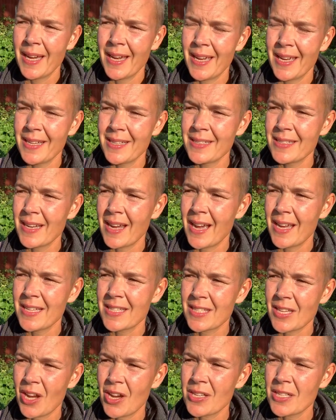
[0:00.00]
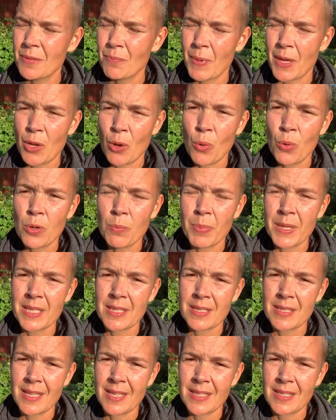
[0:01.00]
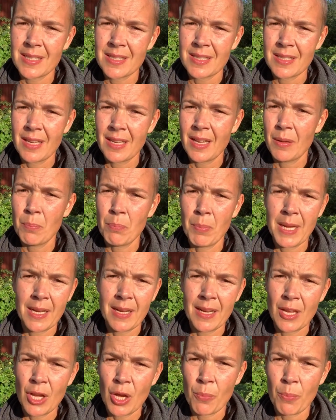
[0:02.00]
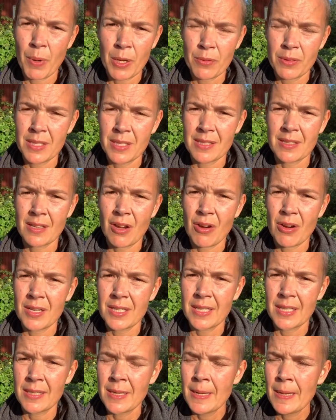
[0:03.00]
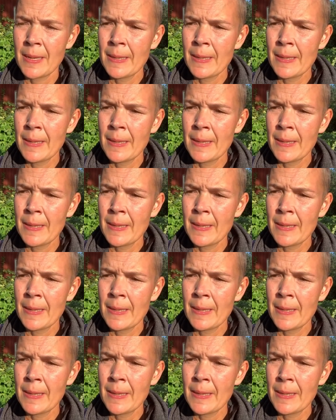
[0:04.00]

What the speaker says: and I started my own business mainly about this garden.